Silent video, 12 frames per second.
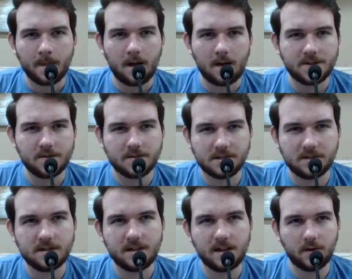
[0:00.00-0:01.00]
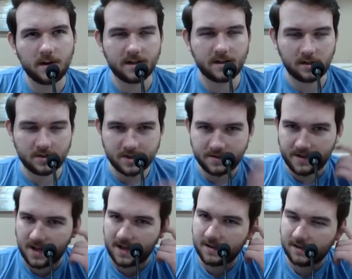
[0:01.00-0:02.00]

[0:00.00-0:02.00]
Also, it's looking like we're getting closer to the